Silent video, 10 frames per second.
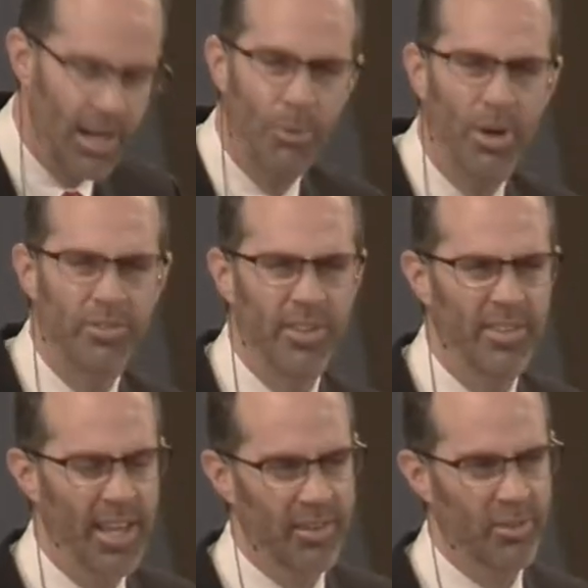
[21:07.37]
And I want
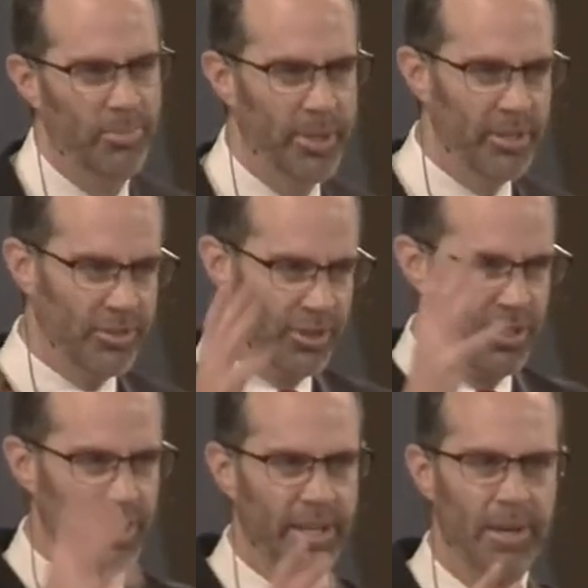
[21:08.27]
you to take a
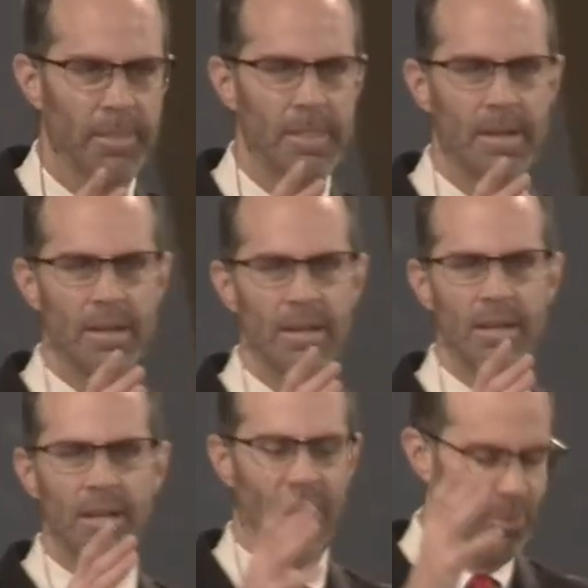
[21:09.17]
spiritual look
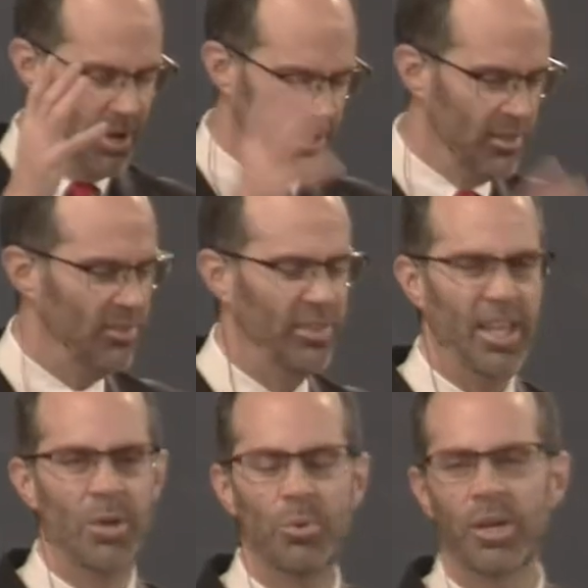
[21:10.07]
and I want you to
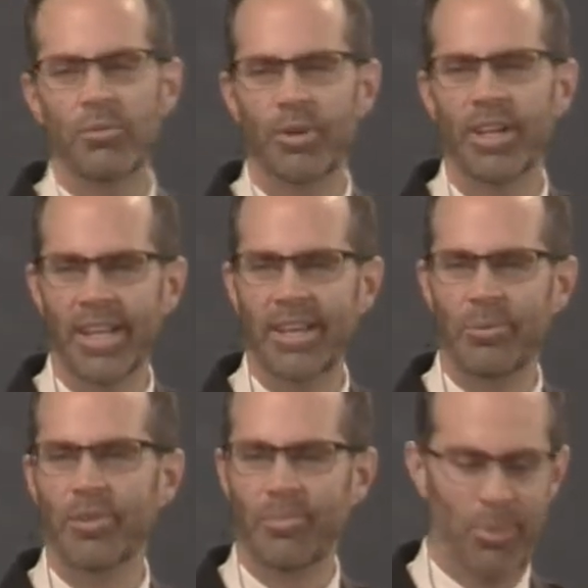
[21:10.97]
see what
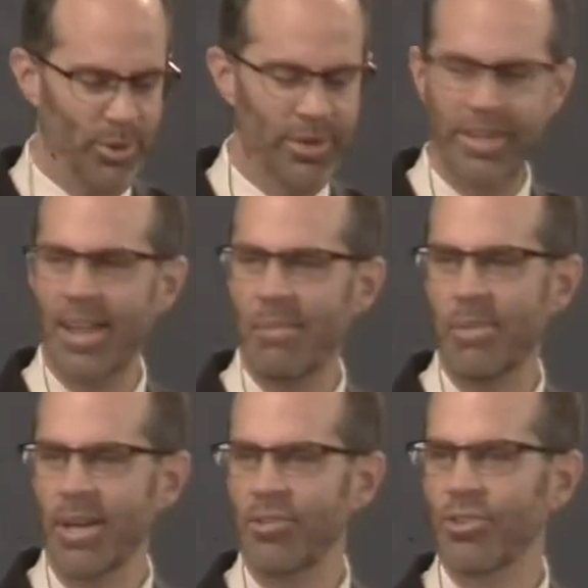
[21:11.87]
really was born in
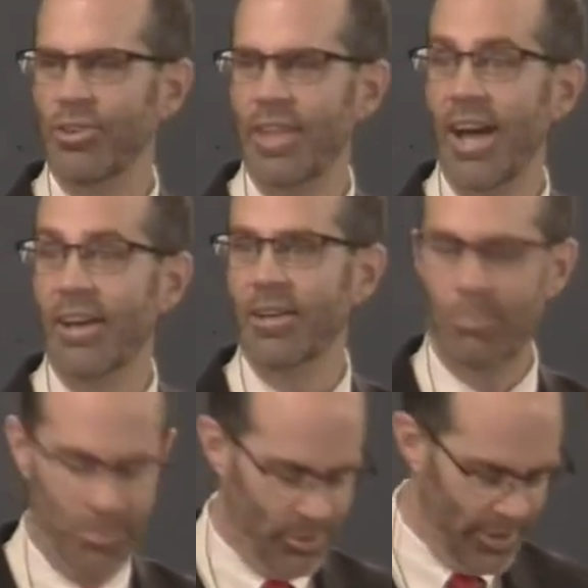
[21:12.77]
that manger
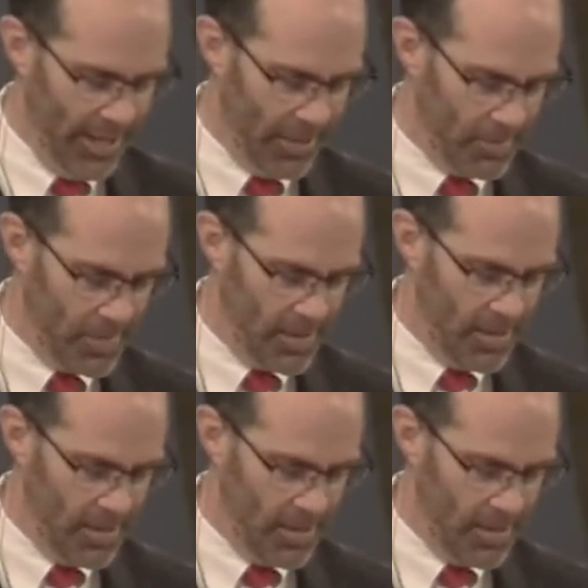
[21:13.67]
that morning.